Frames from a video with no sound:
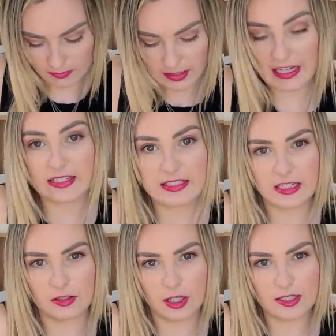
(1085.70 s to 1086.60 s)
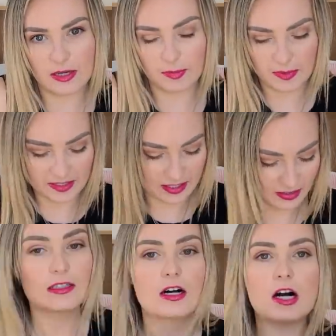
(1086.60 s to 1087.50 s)
Yes, I take a lot of
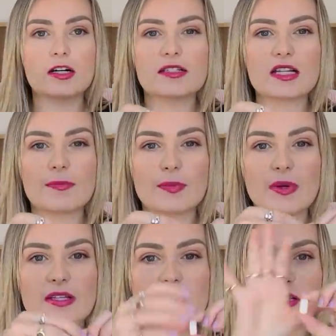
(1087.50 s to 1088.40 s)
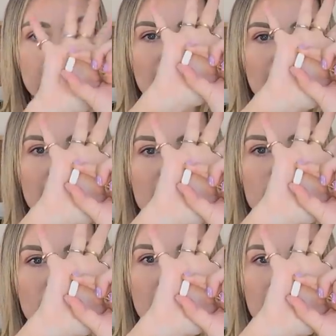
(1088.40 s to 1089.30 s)
supplements. Hard supplements, like this
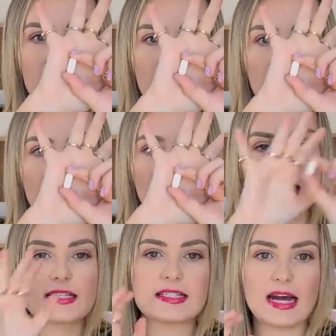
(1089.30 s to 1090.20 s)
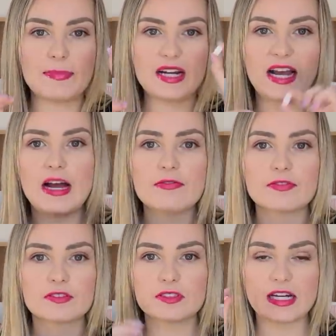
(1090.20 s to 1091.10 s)
one, I snap in
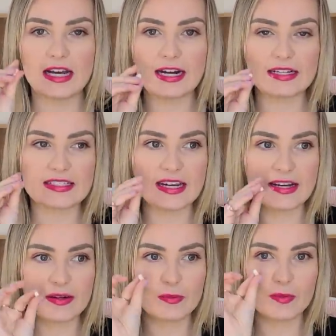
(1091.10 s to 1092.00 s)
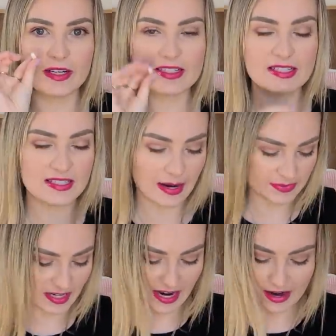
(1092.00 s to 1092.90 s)
half, and I can take when it's snapped
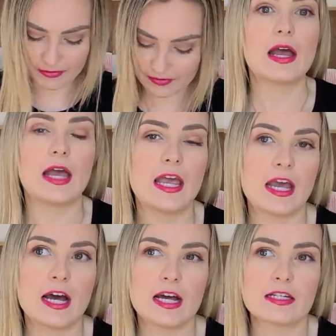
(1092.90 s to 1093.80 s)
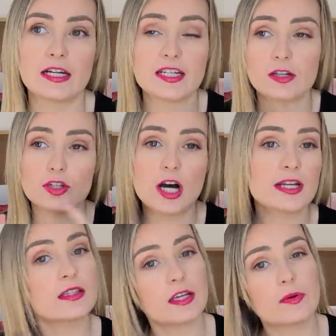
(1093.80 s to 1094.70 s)
in half. And I take a lot
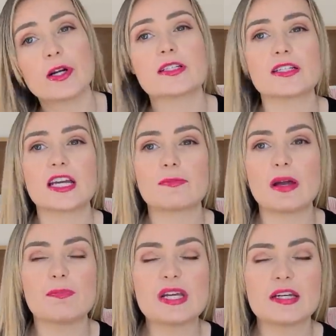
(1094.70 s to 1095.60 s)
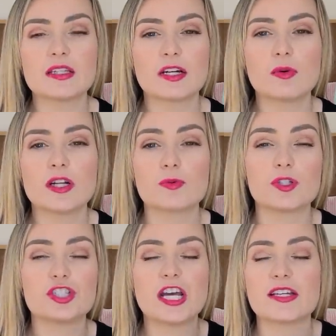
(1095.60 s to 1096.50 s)
in liquids. I take my B in liquids,
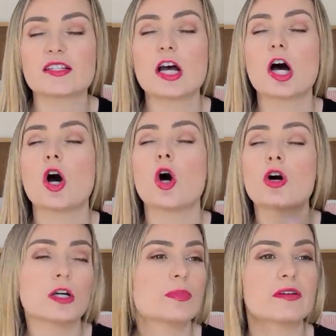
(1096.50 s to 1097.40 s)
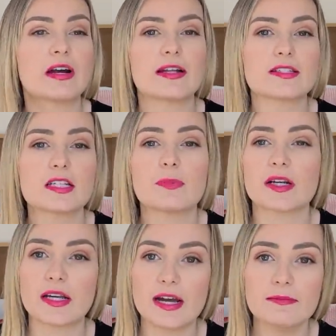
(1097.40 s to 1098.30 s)
which tastes horribly rancid, but
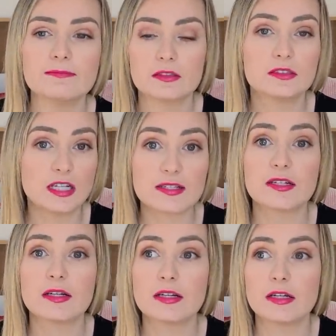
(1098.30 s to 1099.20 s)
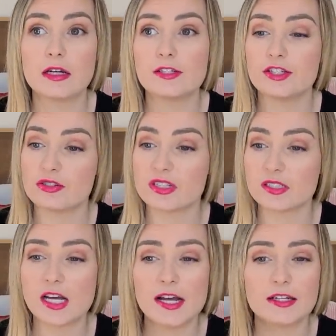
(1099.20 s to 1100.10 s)
again, doesn't induce
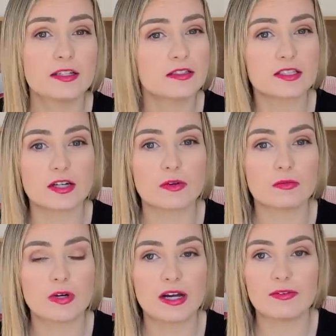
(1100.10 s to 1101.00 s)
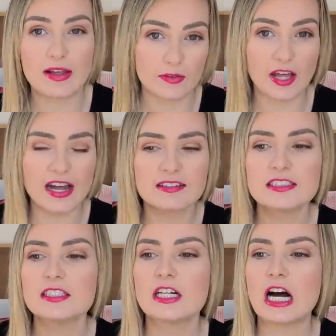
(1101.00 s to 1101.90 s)
anxiety, so I'd rather that.
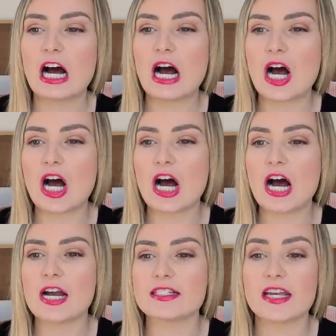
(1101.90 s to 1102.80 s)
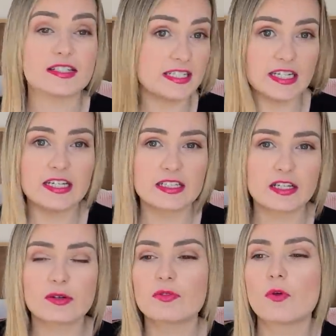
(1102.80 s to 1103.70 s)
I take D in
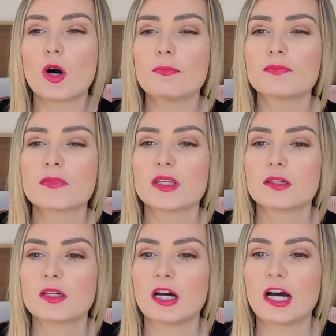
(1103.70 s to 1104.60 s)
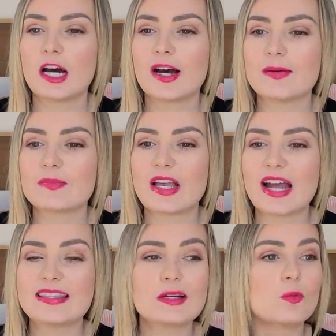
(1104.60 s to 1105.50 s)
liquid form. And
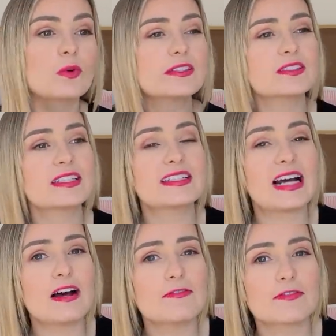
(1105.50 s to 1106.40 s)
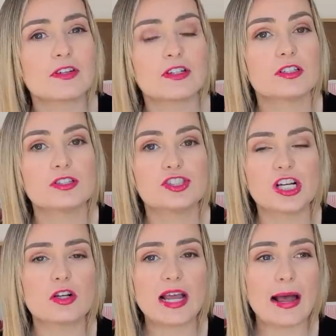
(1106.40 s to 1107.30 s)
then weirdly enough,
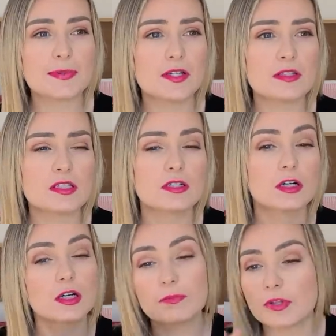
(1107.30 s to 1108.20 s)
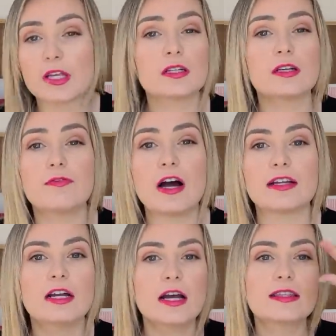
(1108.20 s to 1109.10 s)
gel capsules, completely
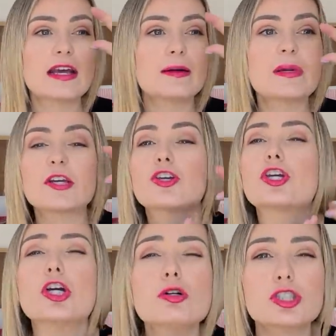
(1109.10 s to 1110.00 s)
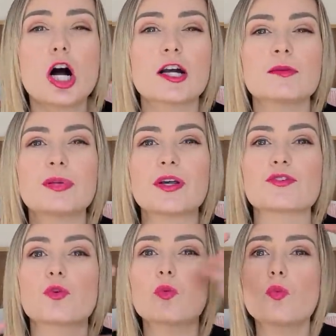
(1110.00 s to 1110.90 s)
fine. They can be huge honking
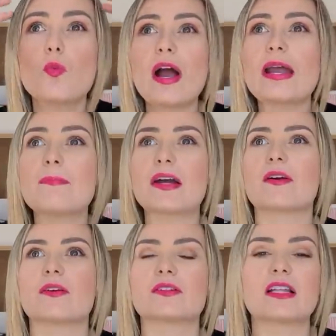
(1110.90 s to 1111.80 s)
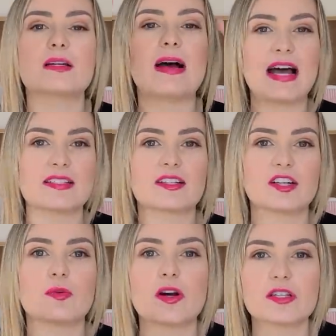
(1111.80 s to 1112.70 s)
pills, way bigger than the
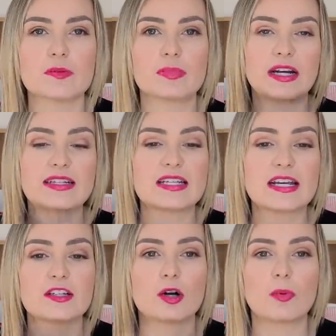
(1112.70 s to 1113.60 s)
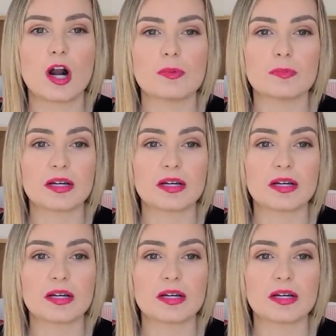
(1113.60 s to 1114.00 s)
mastica was, but I can take it no problem.